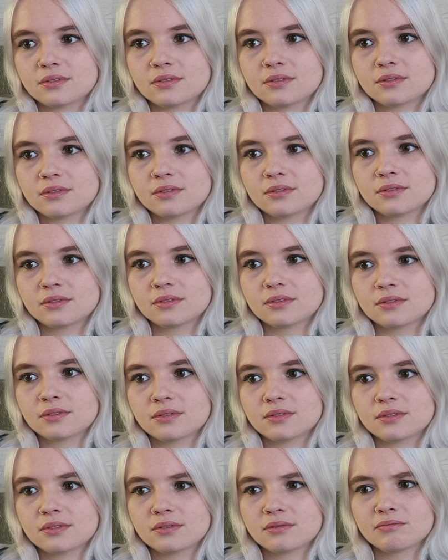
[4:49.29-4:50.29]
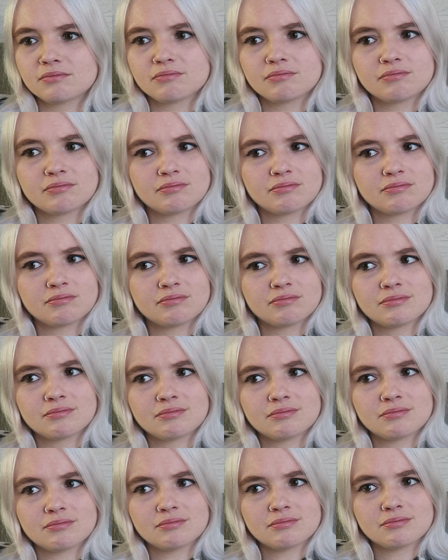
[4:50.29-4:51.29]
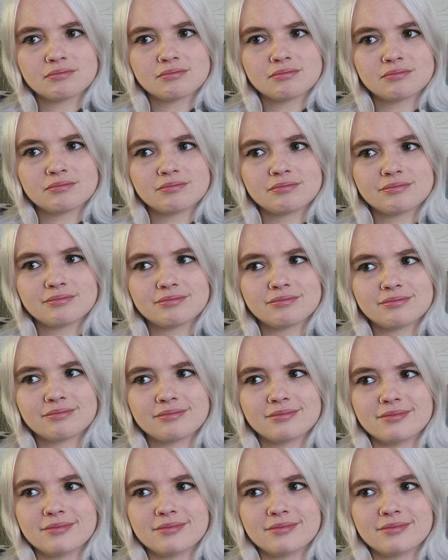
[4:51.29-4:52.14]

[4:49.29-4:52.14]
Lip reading: [no speech]